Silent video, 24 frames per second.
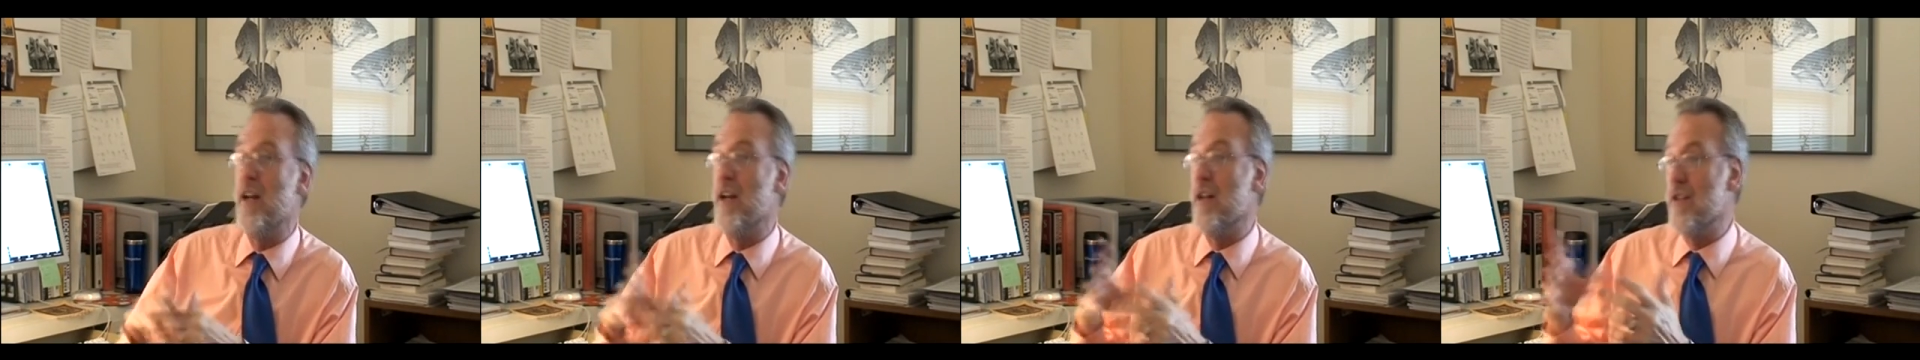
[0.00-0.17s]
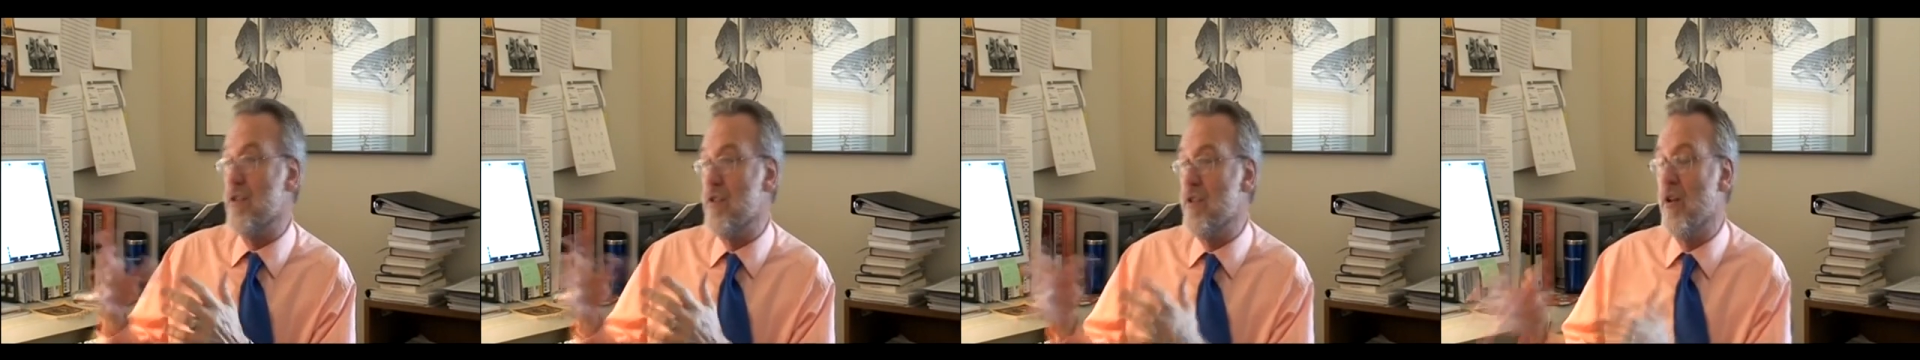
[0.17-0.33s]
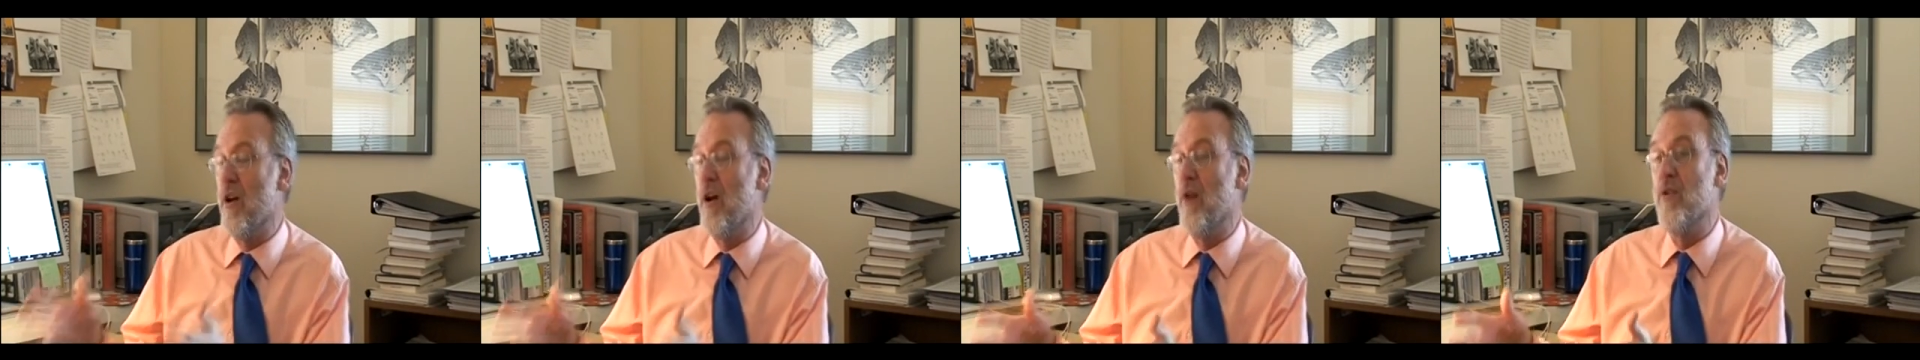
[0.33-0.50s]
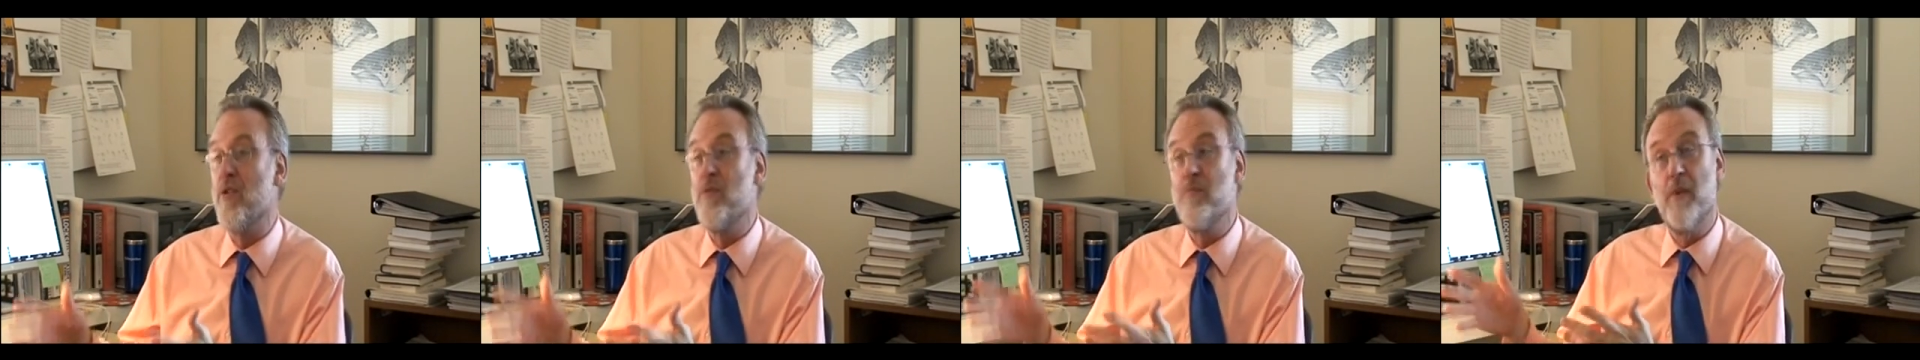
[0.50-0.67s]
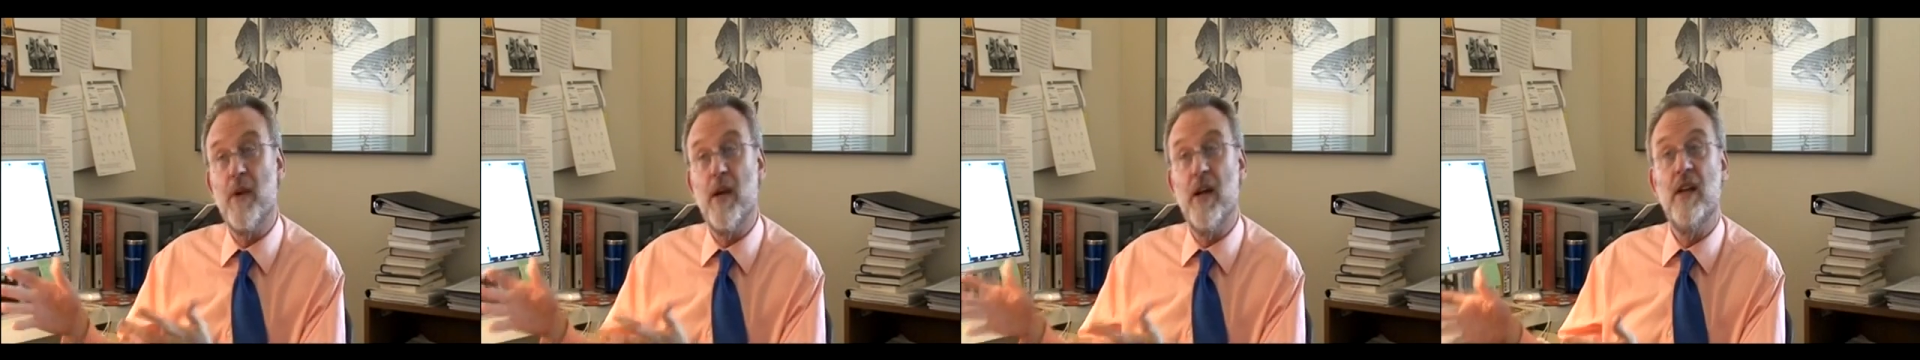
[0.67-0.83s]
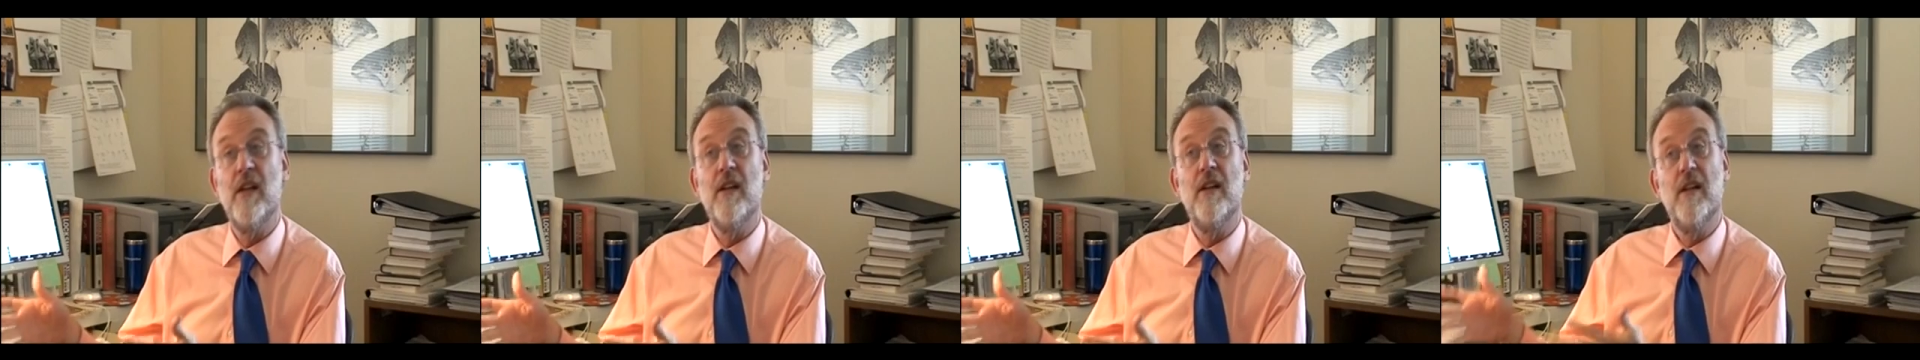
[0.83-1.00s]
It isn't always
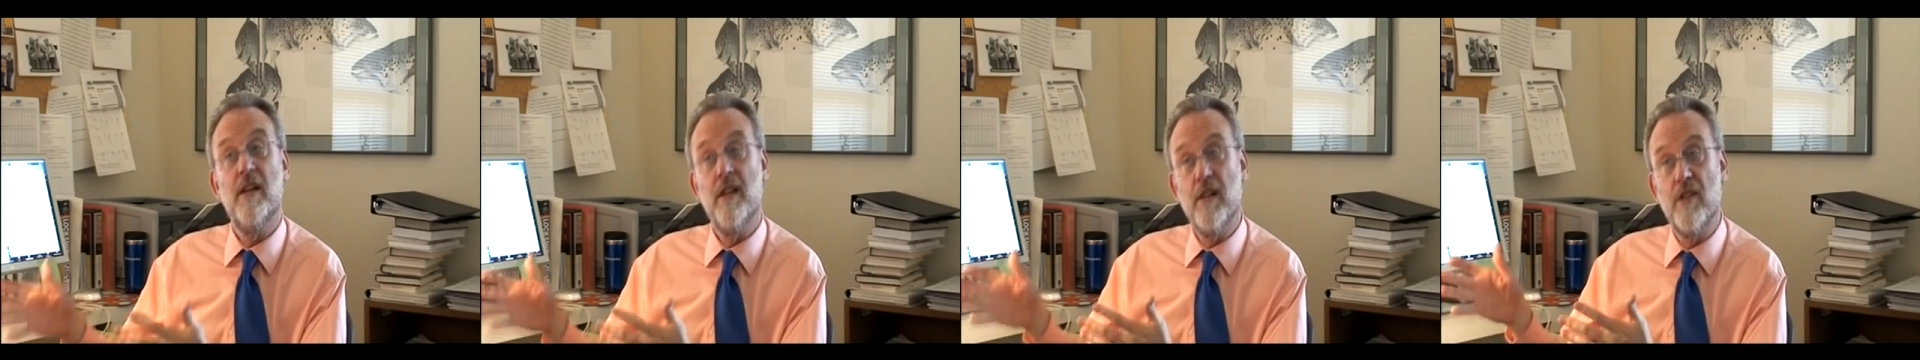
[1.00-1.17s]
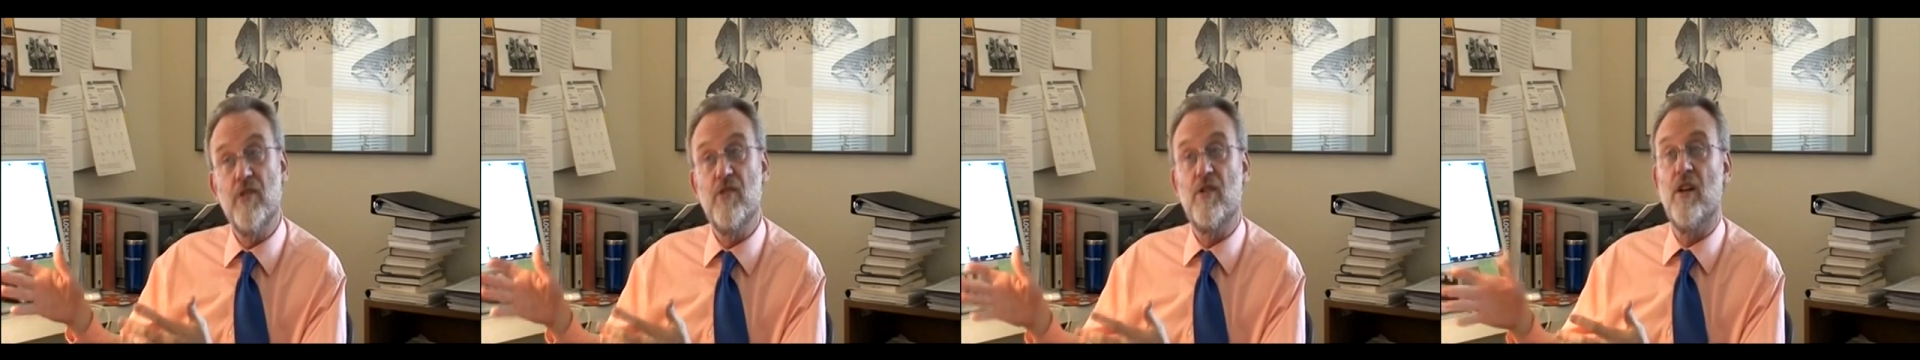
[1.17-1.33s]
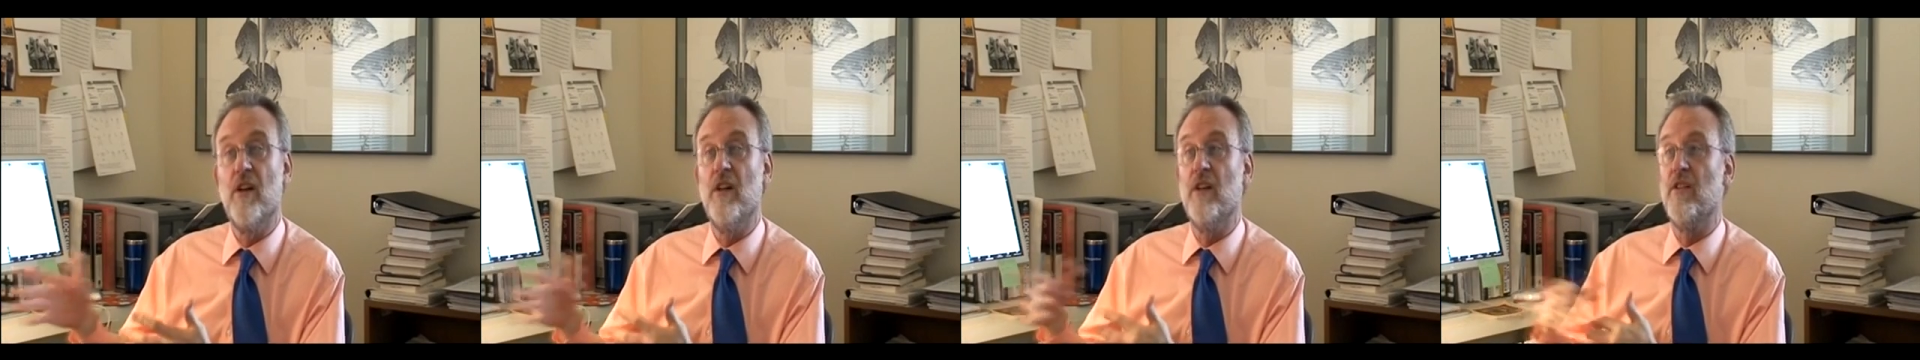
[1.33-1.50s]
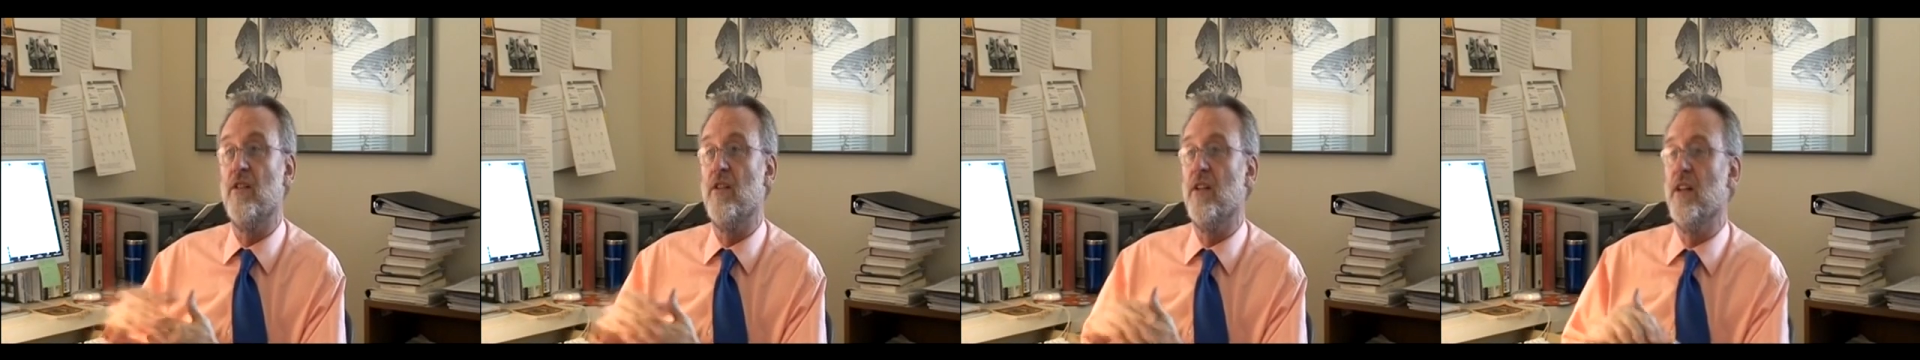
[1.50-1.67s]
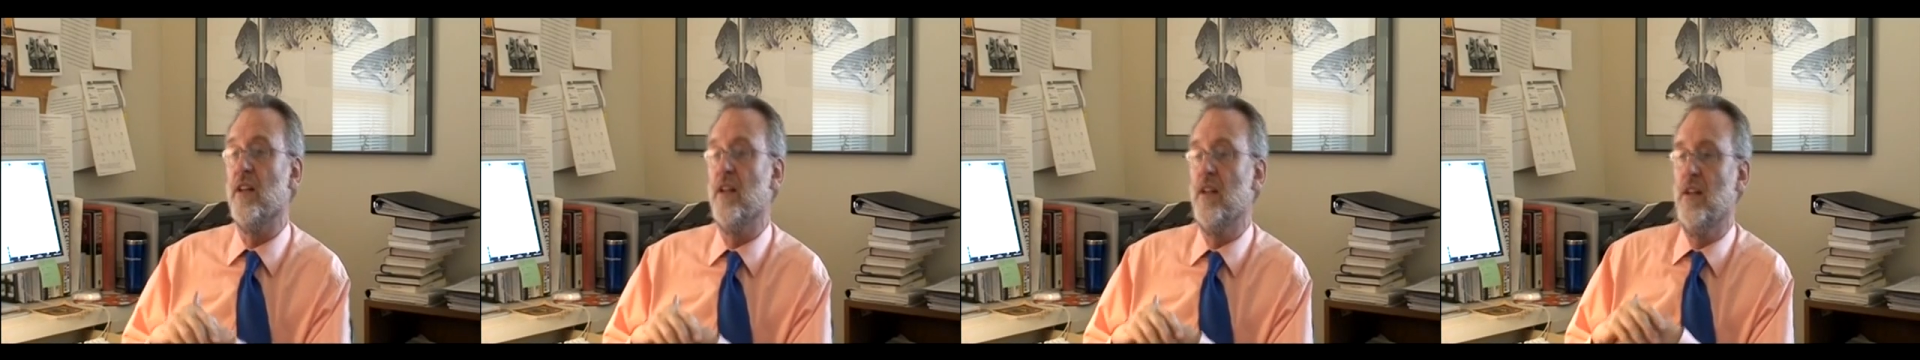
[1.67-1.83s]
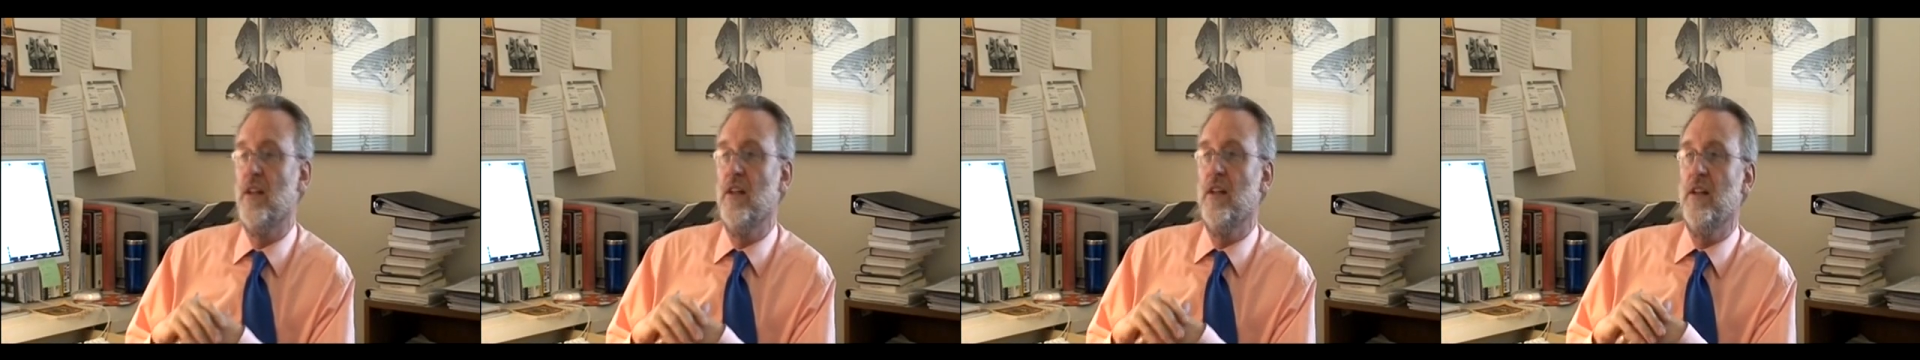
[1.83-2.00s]
paid in this country.